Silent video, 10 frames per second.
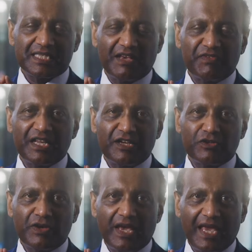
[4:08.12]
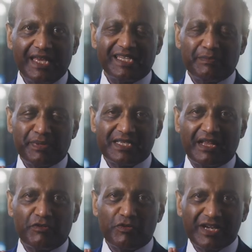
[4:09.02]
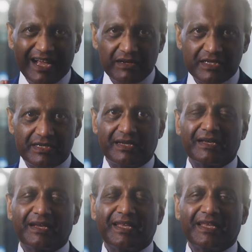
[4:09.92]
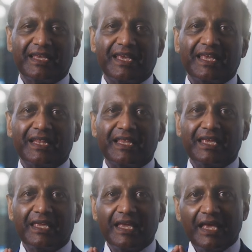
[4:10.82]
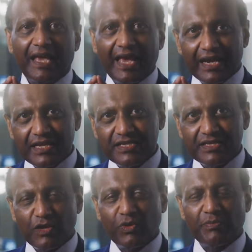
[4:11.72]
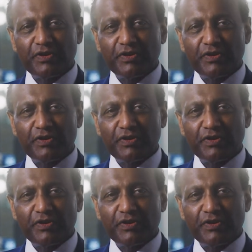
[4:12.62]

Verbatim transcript: 70 to 80% reduction in the energy that we